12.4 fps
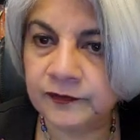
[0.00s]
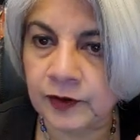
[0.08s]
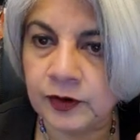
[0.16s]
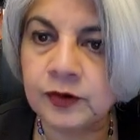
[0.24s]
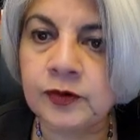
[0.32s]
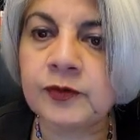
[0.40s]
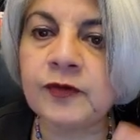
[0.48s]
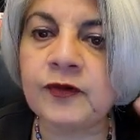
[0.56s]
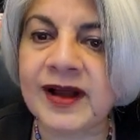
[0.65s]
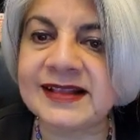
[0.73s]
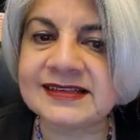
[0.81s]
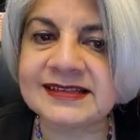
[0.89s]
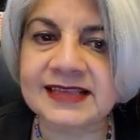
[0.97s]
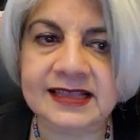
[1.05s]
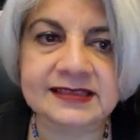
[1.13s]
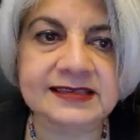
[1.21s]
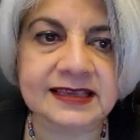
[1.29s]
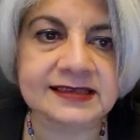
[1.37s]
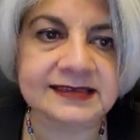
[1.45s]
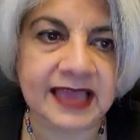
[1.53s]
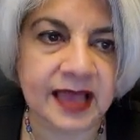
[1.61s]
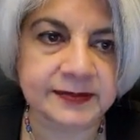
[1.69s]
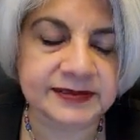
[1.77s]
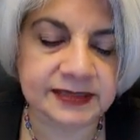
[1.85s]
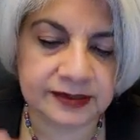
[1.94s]
for whom one sense is
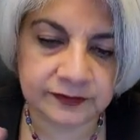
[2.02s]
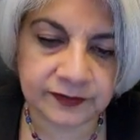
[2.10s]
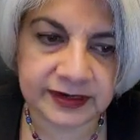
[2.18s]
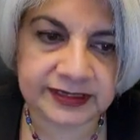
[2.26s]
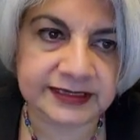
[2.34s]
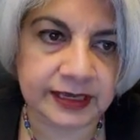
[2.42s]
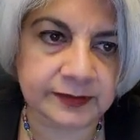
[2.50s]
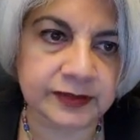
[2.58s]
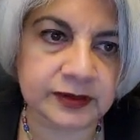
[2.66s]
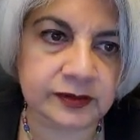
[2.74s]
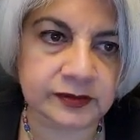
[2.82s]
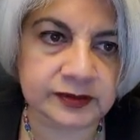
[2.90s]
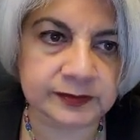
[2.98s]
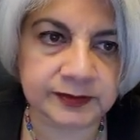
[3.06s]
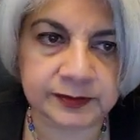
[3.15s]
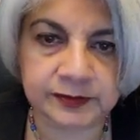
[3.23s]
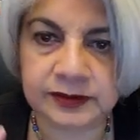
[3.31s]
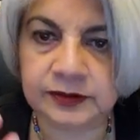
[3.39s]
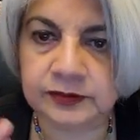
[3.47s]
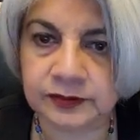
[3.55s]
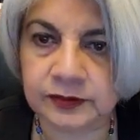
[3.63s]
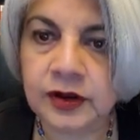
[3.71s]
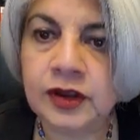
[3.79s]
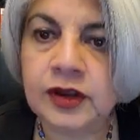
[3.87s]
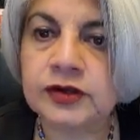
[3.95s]
absent, for example, those people
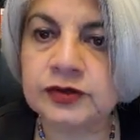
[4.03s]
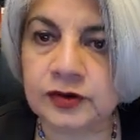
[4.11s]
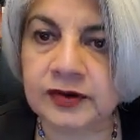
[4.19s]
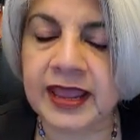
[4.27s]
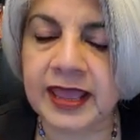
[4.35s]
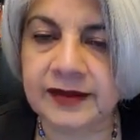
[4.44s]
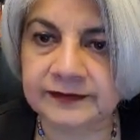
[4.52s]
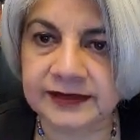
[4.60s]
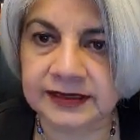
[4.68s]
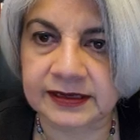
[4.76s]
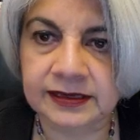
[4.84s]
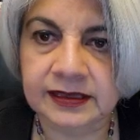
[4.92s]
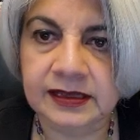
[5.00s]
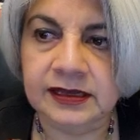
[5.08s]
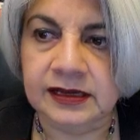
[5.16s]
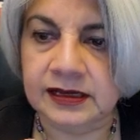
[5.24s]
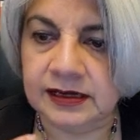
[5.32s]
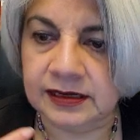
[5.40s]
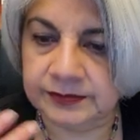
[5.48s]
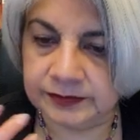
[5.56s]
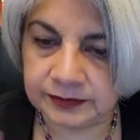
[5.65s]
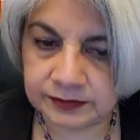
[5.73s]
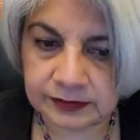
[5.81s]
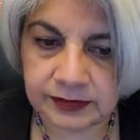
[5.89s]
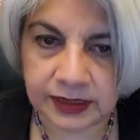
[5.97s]
who don't have the
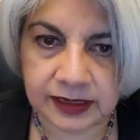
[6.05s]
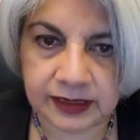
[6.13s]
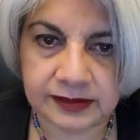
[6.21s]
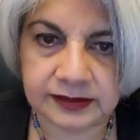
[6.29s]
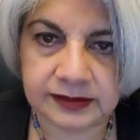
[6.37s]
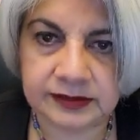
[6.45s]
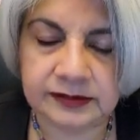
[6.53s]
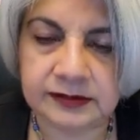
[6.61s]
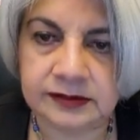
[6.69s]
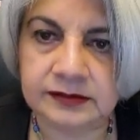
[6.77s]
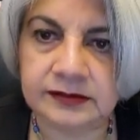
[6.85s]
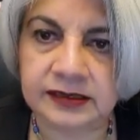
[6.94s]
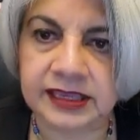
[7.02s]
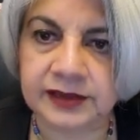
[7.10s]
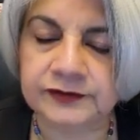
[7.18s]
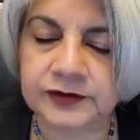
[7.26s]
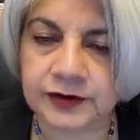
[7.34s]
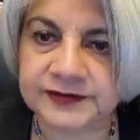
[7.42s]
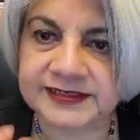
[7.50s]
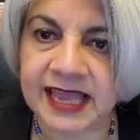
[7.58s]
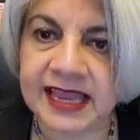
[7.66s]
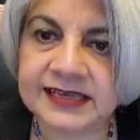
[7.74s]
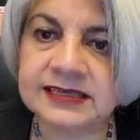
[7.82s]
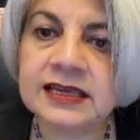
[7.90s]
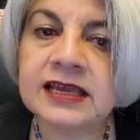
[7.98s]
um, uh, the gift of
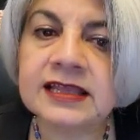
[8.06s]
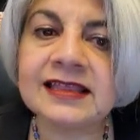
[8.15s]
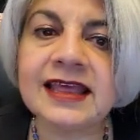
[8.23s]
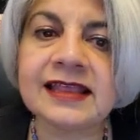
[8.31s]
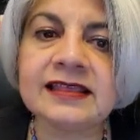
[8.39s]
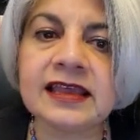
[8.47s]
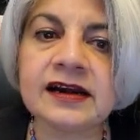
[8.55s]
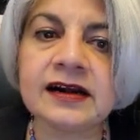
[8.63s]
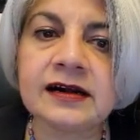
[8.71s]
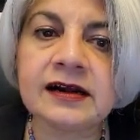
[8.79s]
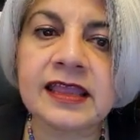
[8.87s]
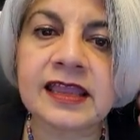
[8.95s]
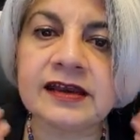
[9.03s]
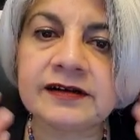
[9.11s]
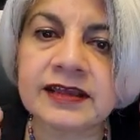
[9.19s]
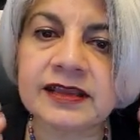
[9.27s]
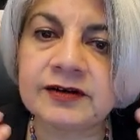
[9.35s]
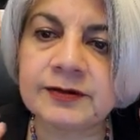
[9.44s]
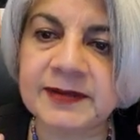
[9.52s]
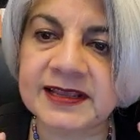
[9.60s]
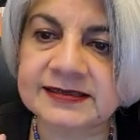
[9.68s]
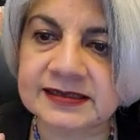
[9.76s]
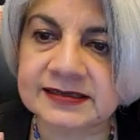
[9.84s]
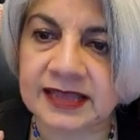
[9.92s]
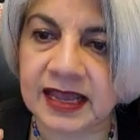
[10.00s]
sight, then their hearing
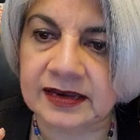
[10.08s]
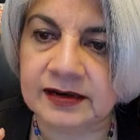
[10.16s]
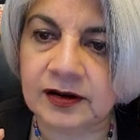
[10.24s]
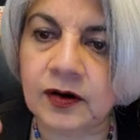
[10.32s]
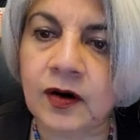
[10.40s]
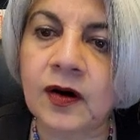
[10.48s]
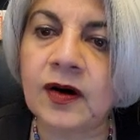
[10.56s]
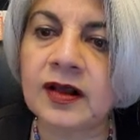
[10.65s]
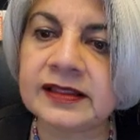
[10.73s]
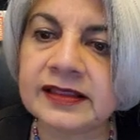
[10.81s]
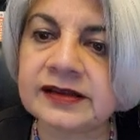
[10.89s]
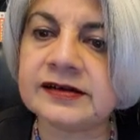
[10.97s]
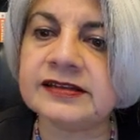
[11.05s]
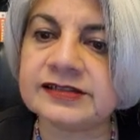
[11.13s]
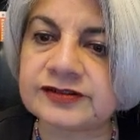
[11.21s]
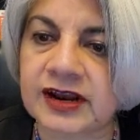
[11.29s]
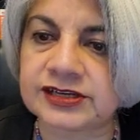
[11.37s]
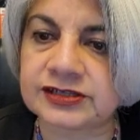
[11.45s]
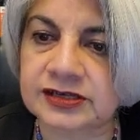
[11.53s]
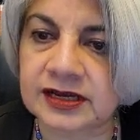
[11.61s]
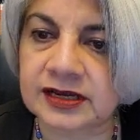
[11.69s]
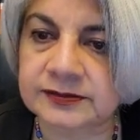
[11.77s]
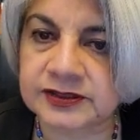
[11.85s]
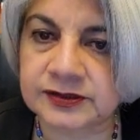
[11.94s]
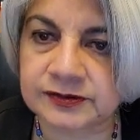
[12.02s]
replaces that. All their distraction
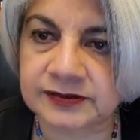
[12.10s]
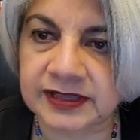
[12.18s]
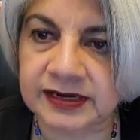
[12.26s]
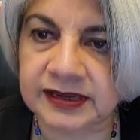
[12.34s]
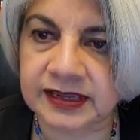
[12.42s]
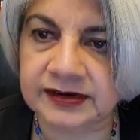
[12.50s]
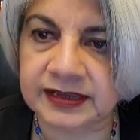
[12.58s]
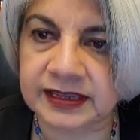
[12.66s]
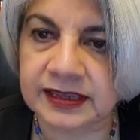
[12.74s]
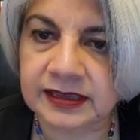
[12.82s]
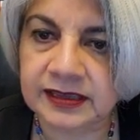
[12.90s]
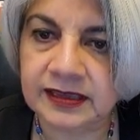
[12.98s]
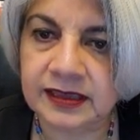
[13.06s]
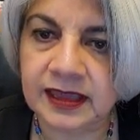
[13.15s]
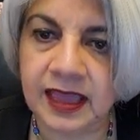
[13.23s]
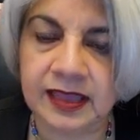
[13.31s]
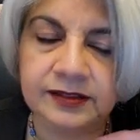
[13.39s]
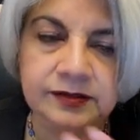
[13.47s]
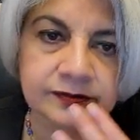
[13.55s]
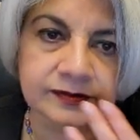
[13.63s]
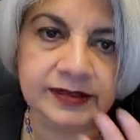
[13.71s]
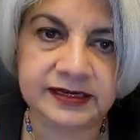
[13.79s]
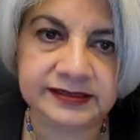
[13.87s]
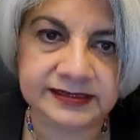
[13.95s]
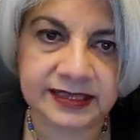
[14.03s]
comes through their hearing and through
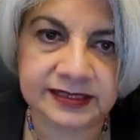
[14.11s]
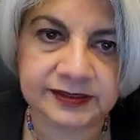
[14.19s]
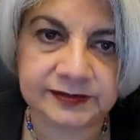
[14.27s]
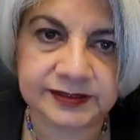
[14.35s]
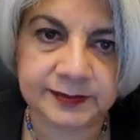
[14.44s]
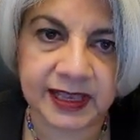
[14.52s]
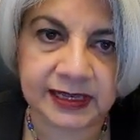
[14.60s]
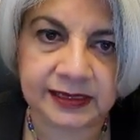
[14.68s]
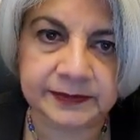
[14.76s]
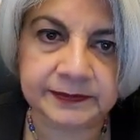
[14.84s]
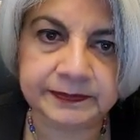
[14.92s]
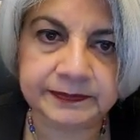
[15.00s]
their sense of smell.